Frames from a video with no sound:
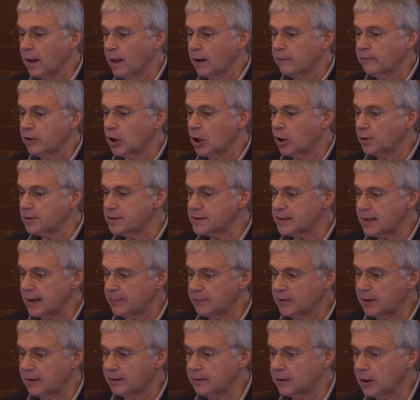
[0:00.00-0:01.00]
The
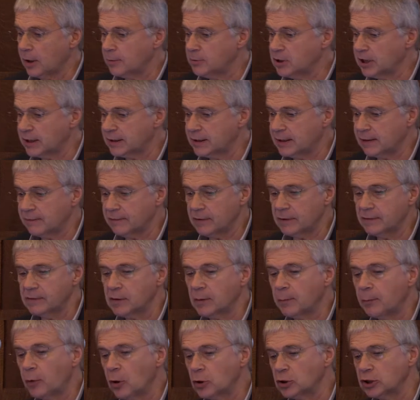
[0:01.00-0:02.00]
concept and objectives of the
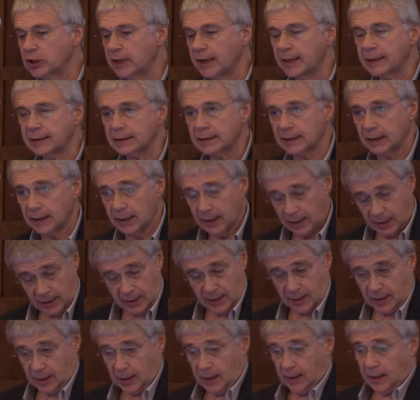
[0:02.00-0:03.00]
project.
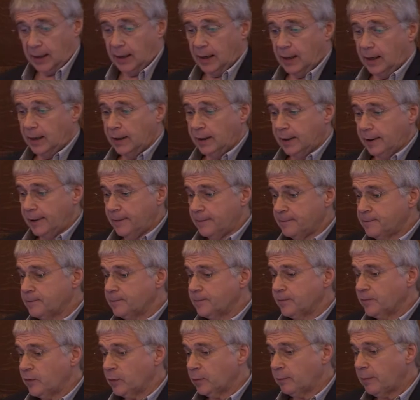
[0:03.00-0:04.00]

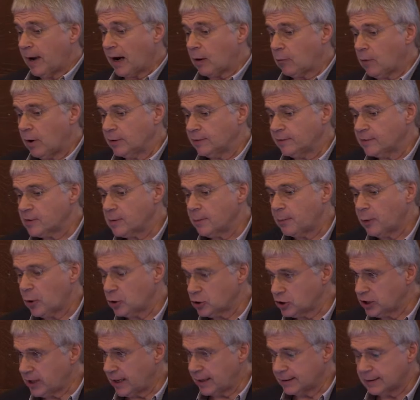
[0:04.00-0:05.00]
The background of the
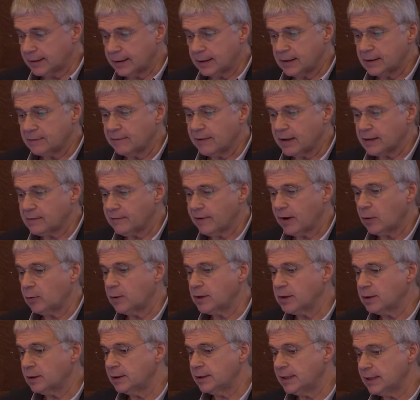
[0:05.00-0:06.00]
project is that there
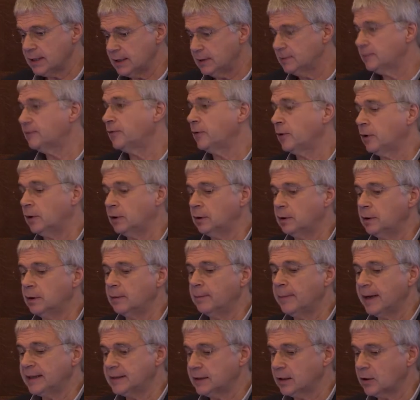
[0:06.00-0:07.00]
is a need for a
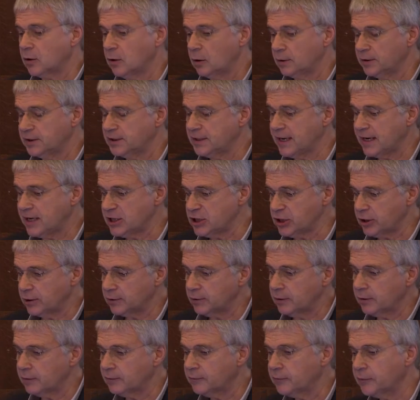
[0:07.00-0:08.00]
better coordination
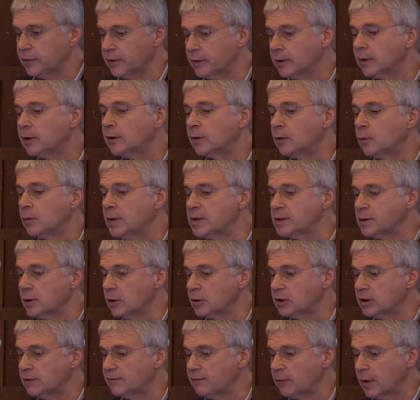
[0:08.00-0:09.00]
of
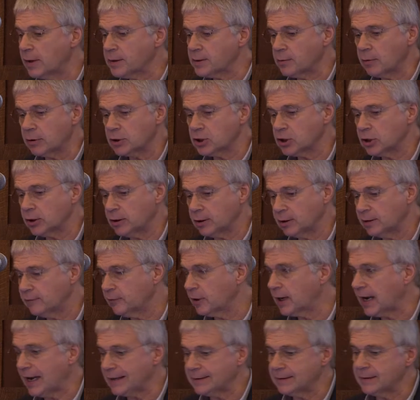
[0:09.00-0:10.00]
research infrastructure in the
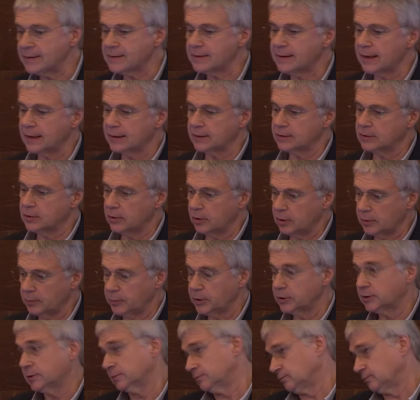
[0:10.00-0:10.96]
cattle sector, but